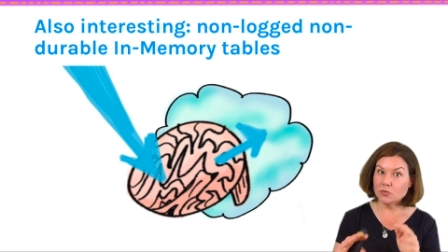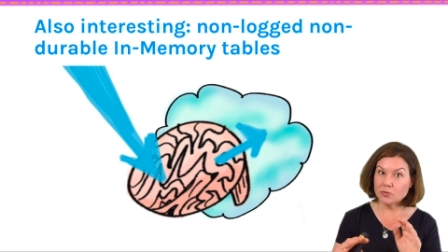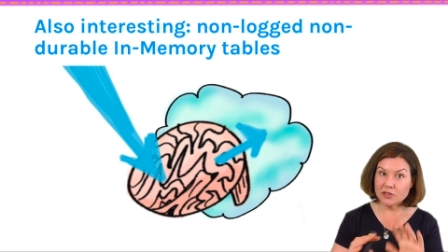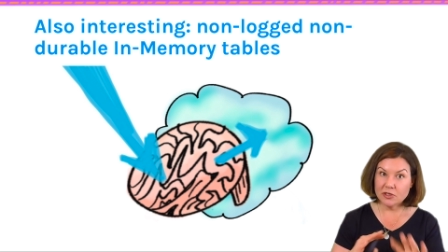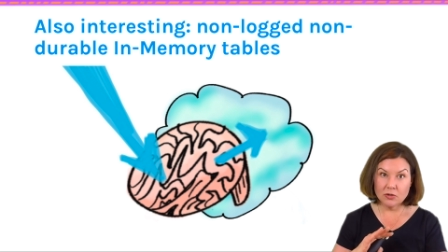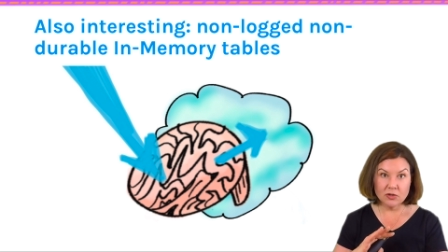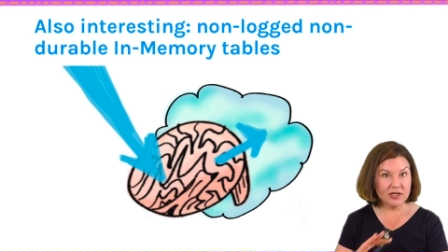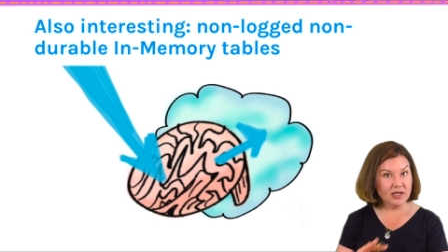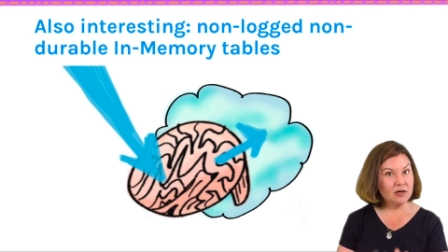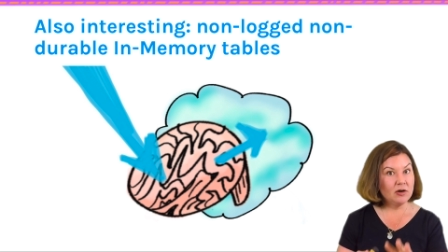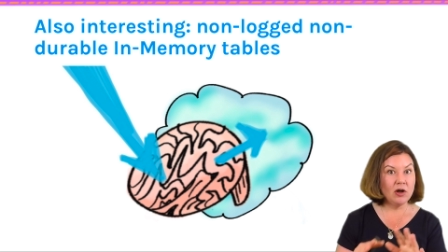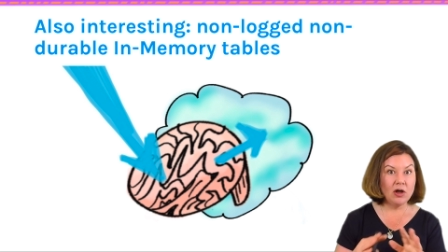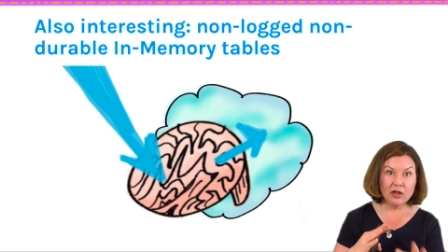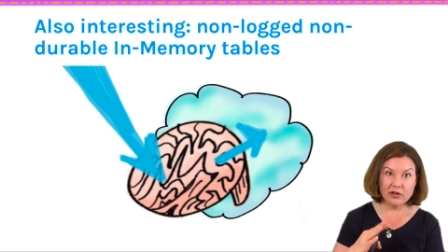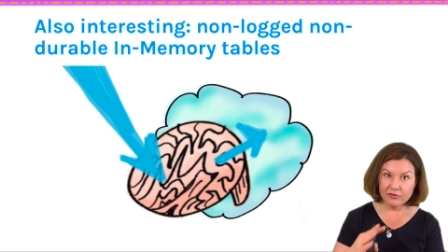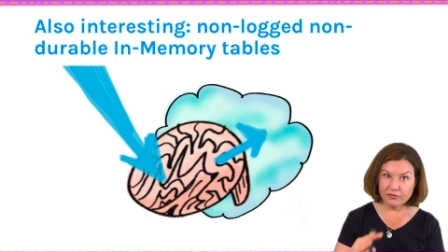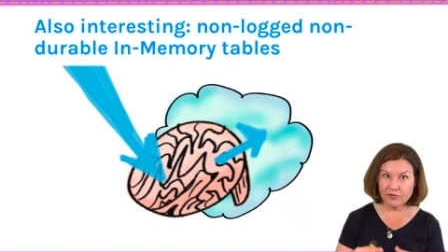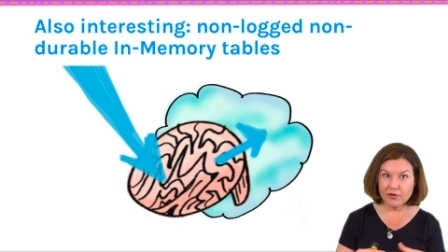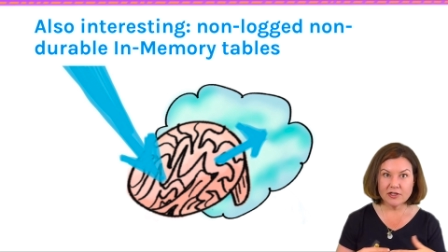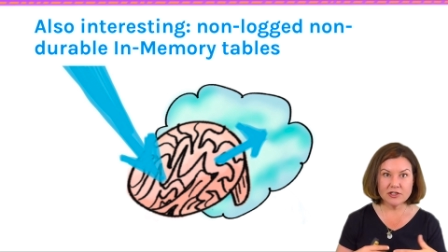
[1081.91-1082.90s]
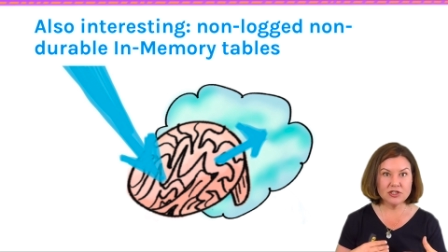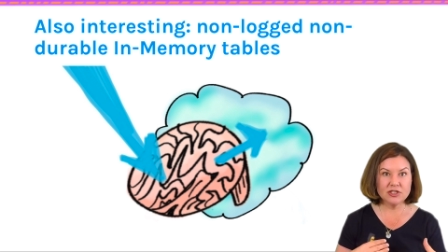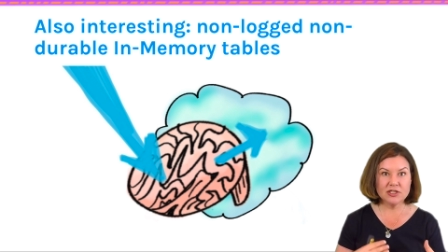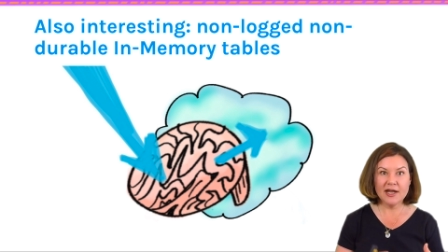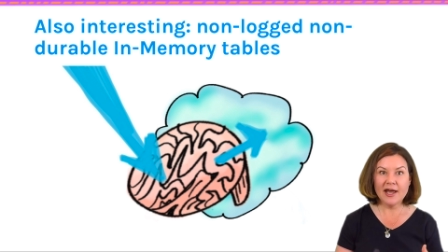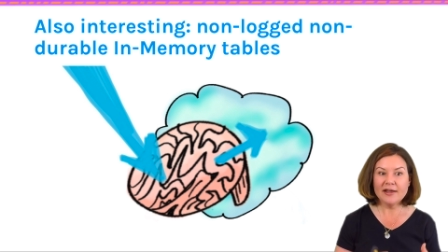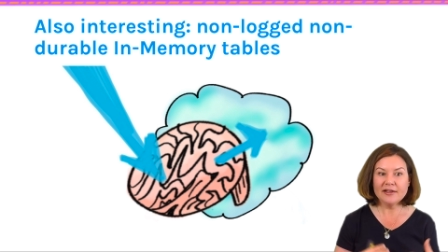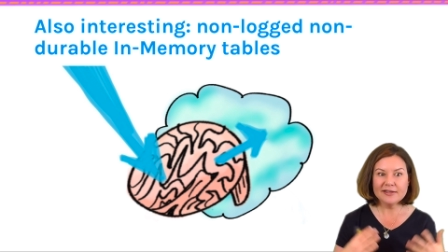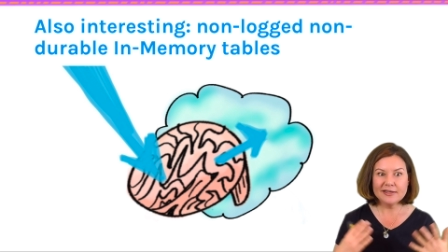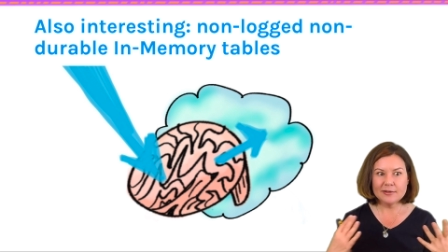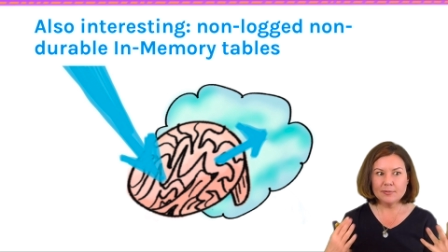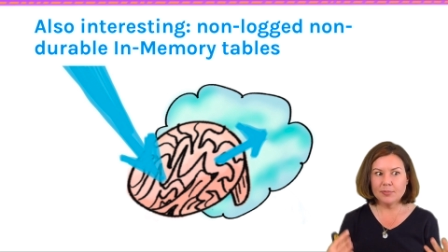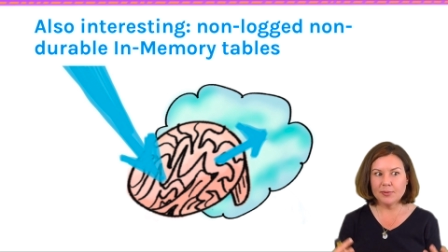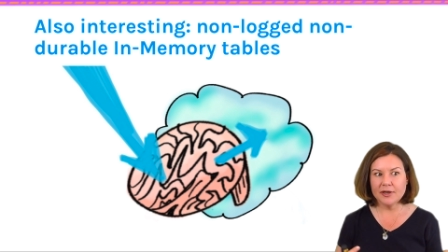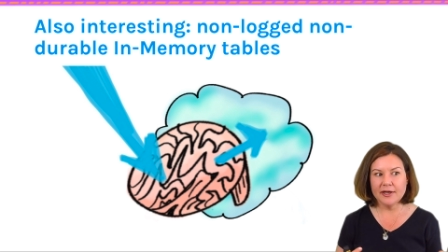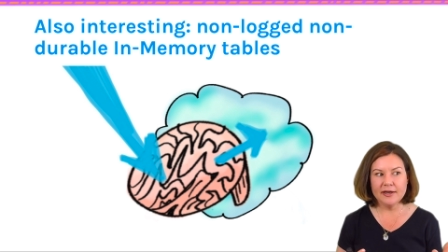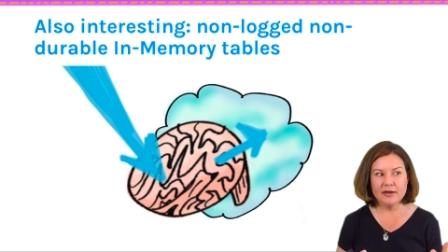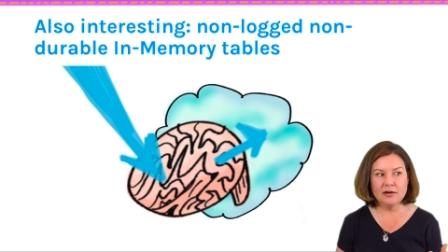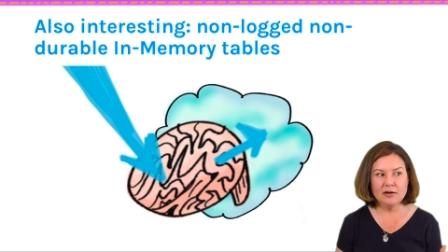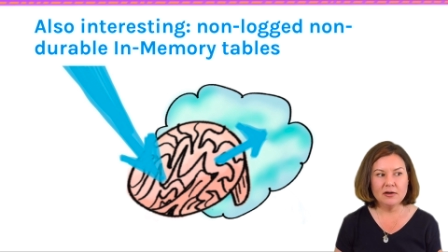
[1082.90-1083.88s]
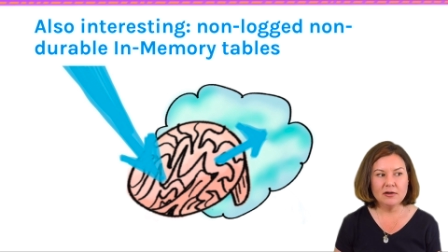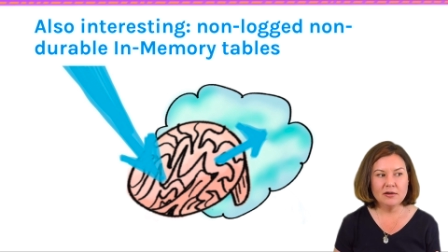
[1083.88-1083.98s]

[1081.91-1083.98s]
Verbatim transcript: We don't get all the functionality, but